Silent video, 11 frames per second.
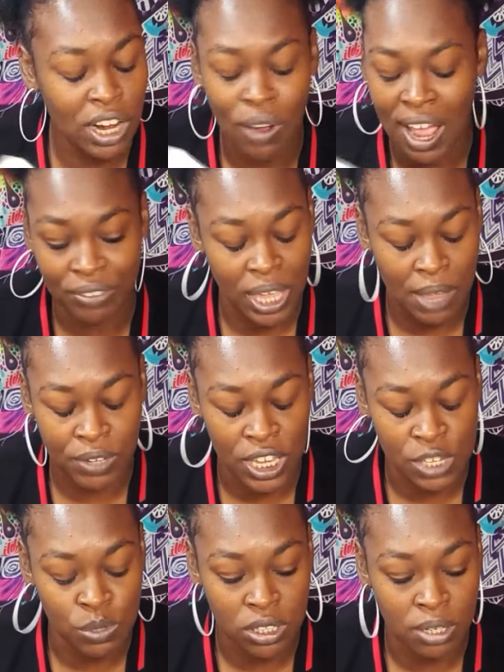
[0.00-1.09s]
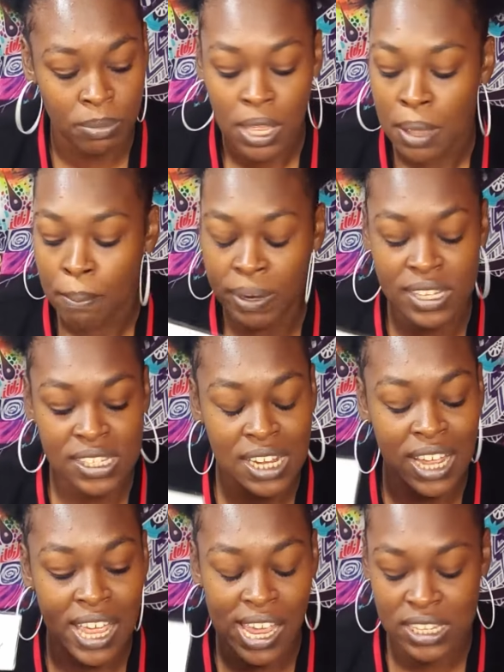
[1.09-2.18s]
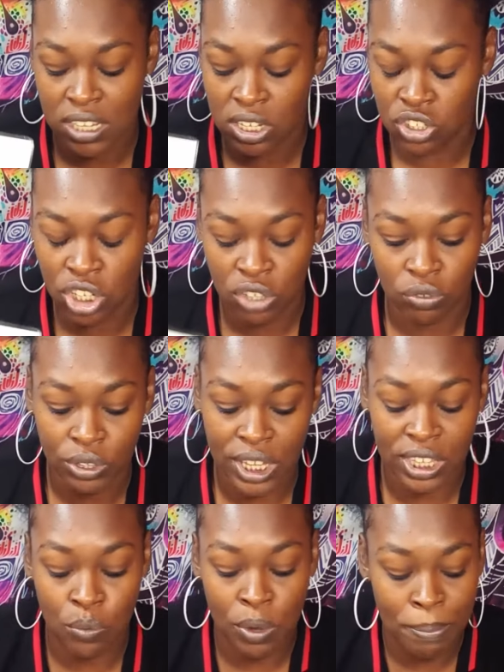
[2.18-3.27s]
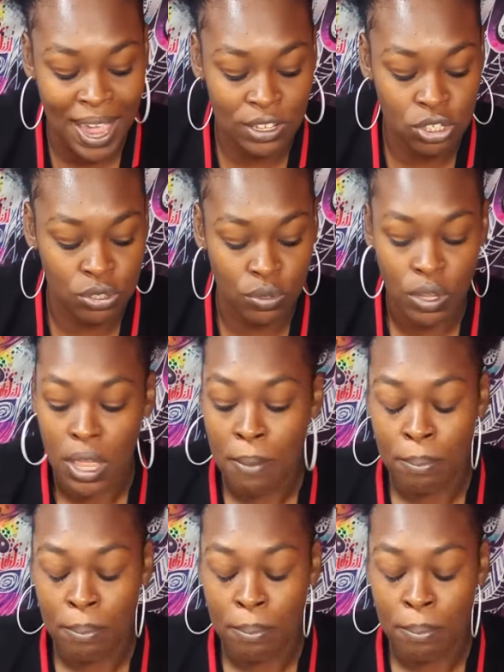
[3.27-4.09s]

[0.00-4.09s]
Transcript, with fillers: They don't have to have kids with them, but it's saying an ex in general that they went back to.